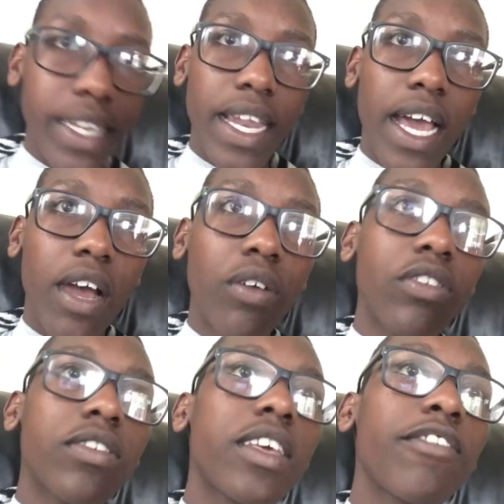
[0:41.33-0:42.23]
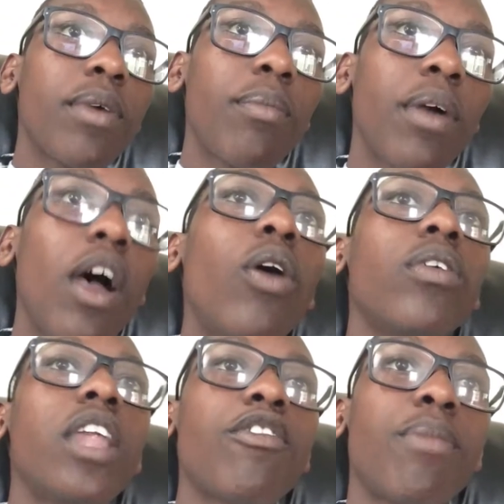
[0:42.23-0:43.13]
now. Just give me a... Oh,
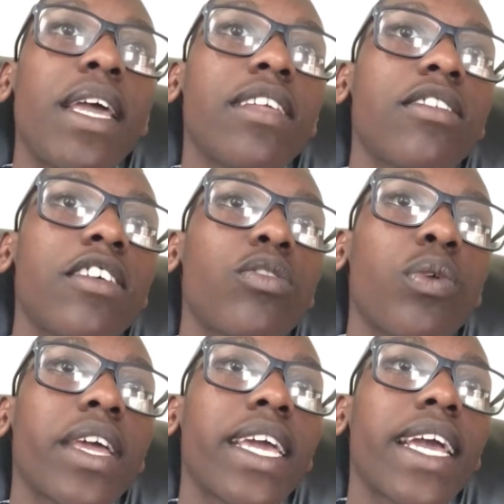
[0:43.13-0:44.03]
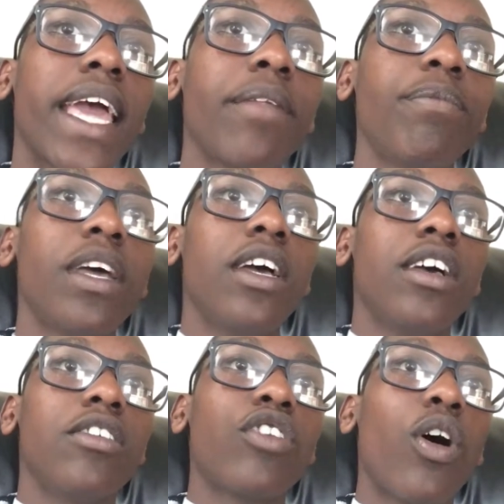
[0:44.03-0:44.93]
never mind. It's working again.
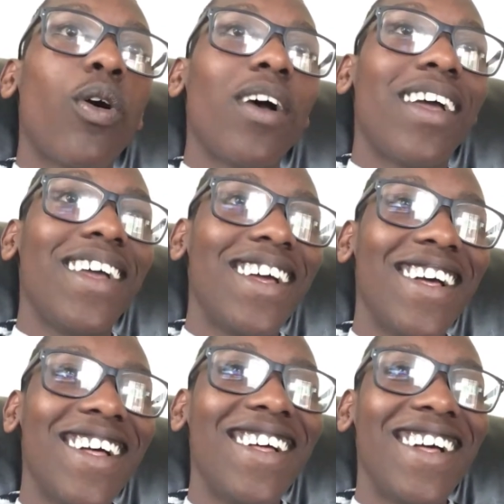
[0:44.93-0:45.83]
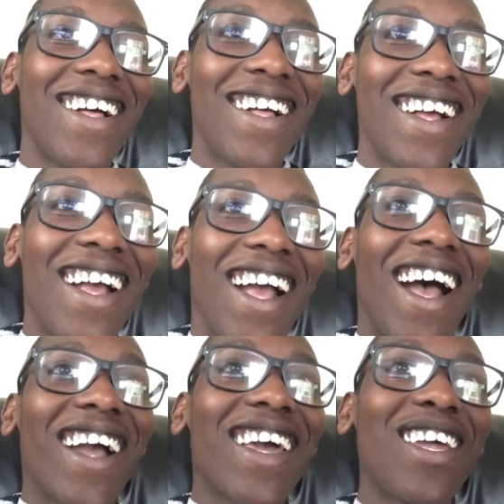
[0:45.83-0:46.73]
So
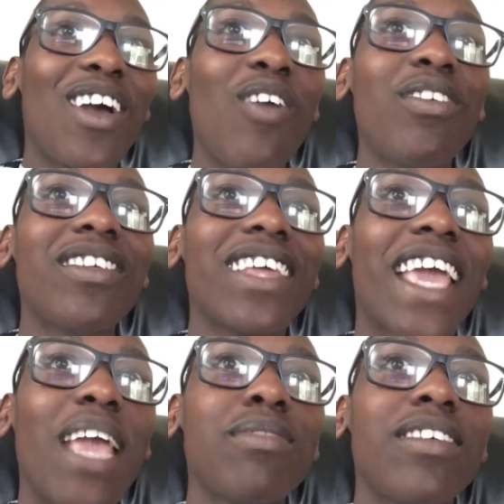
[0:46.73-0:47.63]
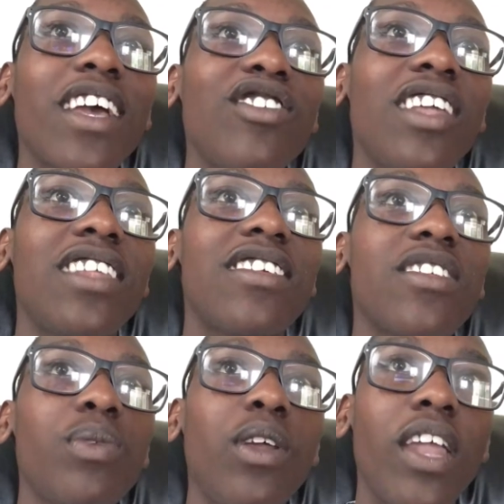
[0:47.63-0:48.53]
I'm going to go over to the game section. And
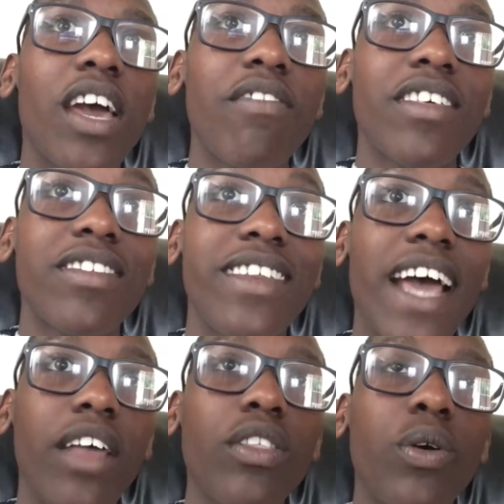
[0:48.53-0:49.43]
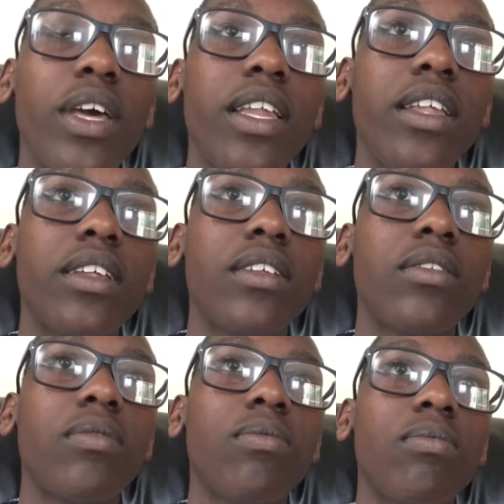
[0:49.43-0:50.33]
since we don't have this downloaded...
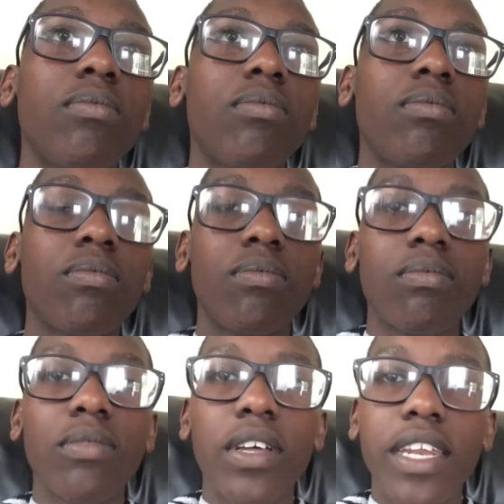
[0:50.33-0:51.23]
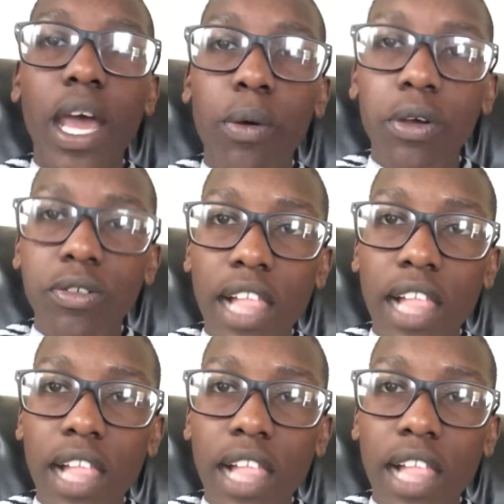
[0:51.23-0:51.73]
Network was